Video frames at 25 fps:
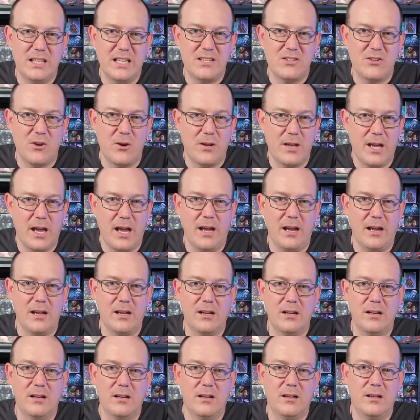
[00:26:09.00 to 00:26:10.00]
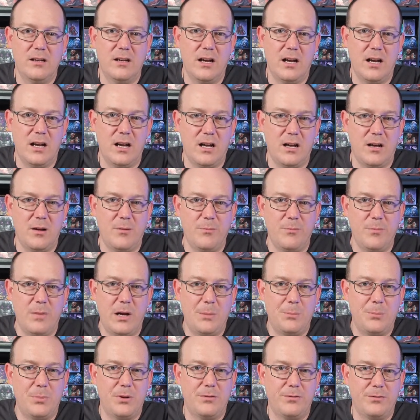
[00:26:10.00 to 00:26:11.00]
It's okay. I
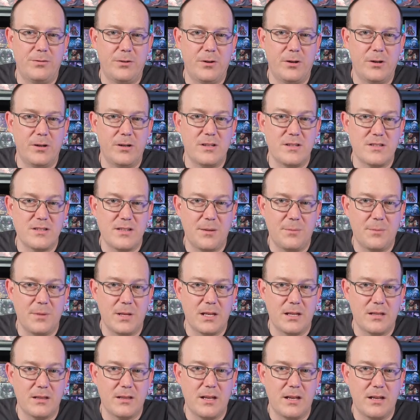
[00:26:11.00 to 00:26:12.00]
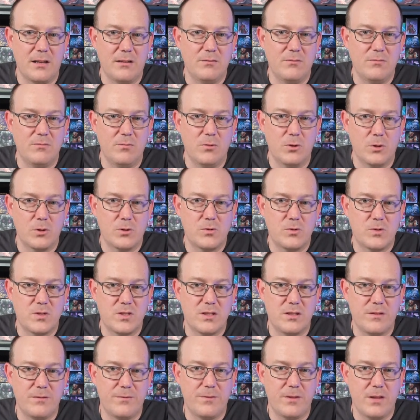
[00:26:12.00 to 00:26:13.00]
prefer it in something that
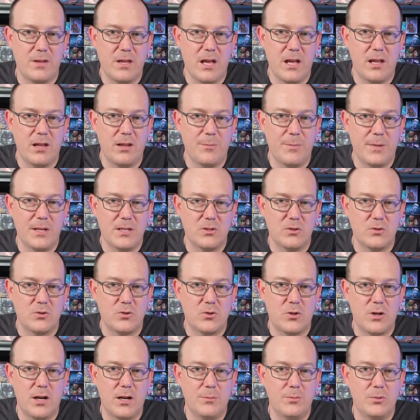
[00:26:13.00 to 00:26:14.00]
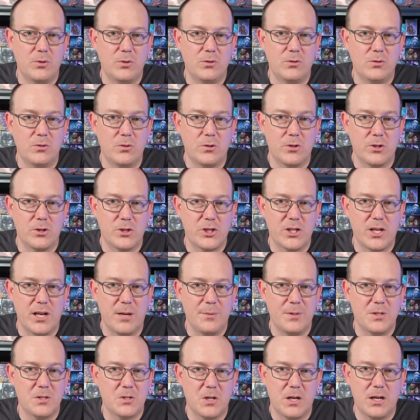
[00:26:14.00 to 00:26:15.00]
looks for the elemental tribal or a
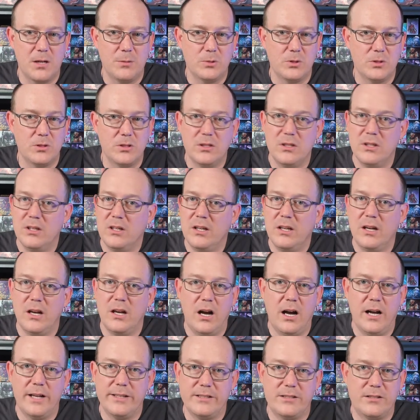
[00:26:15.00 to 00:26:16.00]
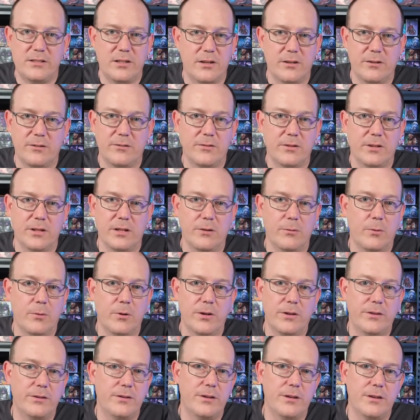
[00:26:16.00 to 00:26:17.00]
shaman tribal. I don't really
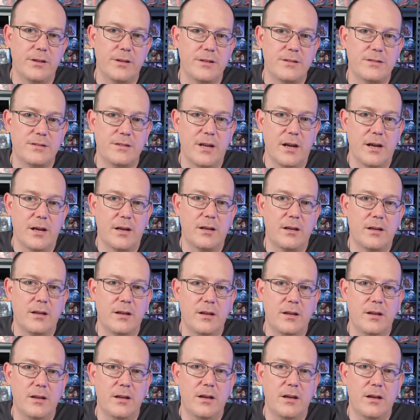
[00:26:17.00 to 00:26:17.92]
want it in this deck.